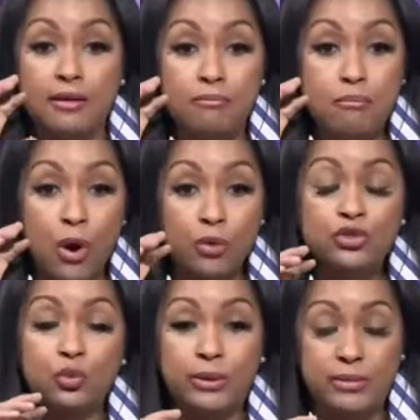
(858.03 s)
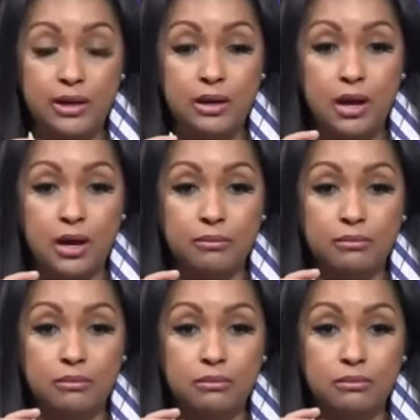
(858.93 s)
that most women
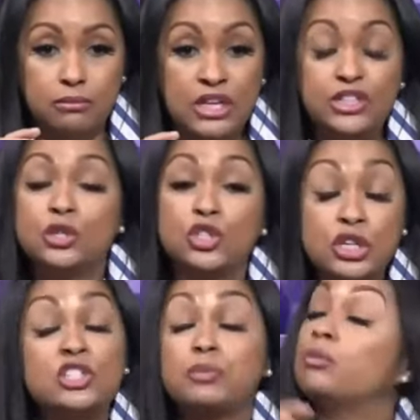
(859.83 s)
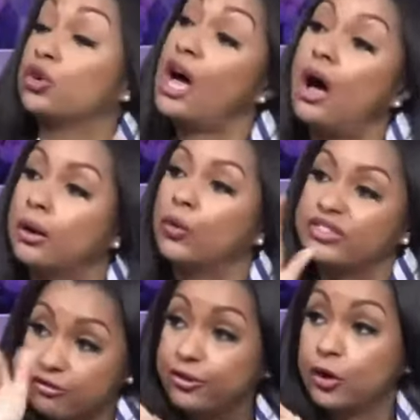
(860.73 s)
um, need to need to spend more time with that